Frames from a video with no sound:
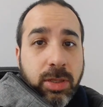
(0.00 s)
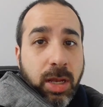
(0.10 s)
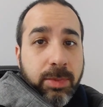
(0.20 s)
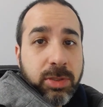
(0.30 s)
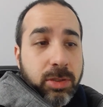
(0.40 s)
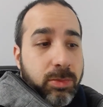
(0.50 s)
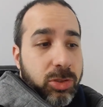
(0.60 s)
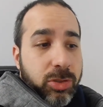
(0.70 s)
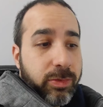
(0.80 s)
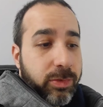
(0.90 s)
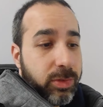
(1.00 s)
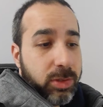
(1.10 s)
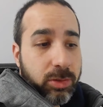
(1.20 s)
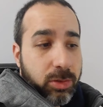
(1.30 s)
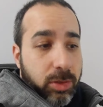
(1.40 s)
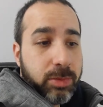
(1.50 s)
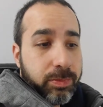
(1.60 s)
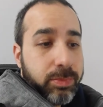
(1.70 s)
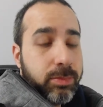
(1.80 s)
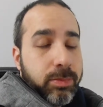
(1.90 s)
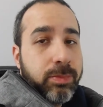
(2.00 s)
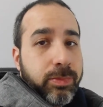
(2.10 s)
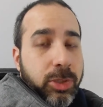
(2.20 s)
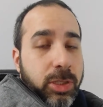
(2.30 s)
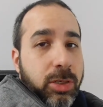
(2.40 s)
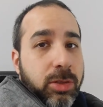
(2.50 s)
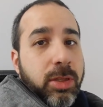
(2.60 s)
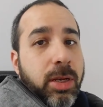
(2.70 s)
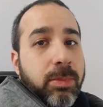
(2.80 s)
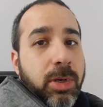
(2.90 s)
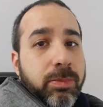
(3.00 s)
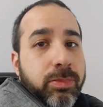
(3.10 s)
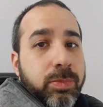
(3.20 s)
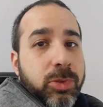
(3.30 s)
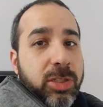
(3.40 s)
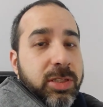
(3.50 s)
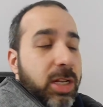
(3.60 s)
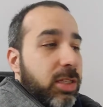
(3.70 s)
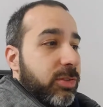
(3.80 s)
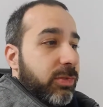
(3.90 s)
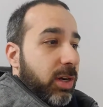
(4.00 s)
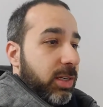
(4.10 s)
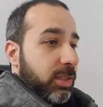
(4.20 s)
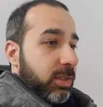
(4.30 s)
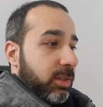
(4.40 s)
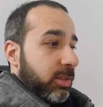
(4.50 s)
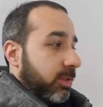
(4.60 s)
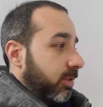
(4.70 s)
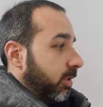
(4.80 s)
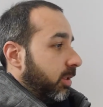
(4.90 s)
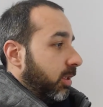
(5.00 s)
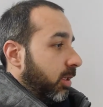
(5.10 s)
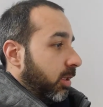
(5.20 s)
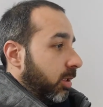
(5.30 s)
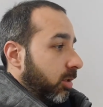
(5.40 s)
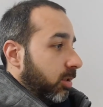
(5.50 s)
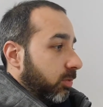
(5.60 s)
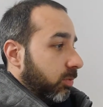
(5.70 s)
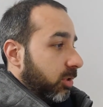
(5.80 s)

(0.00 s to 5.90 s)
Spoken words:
Amazon Merchant Fulfilled going pretty good. I'm pretty satisfied with